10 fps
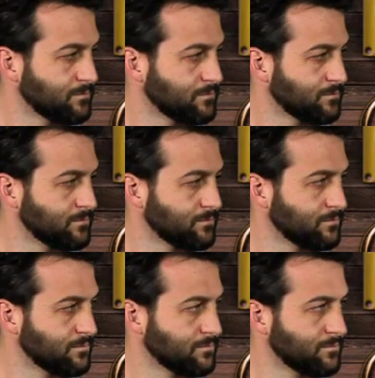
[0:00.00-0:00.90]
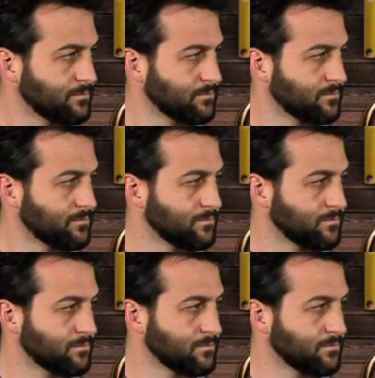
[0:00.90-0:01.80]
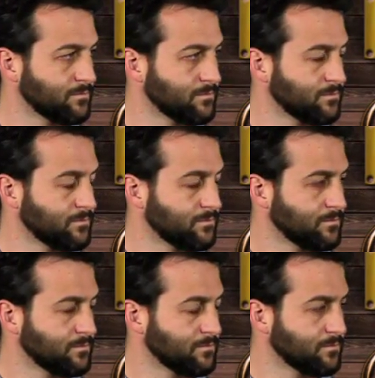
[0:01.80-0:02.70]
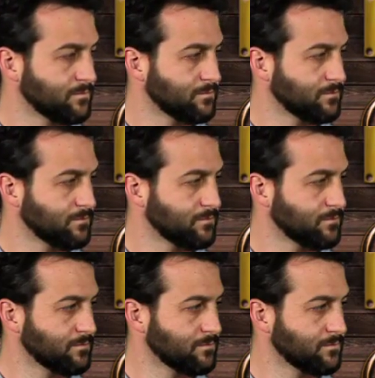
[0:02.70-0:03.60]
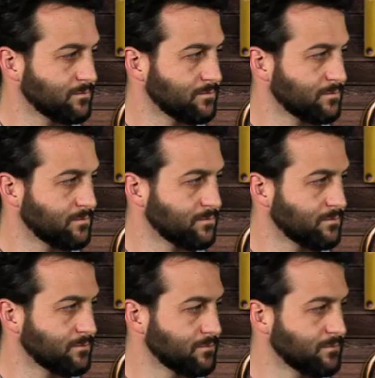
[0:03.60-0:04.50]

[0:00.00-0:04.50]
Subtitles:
(silent)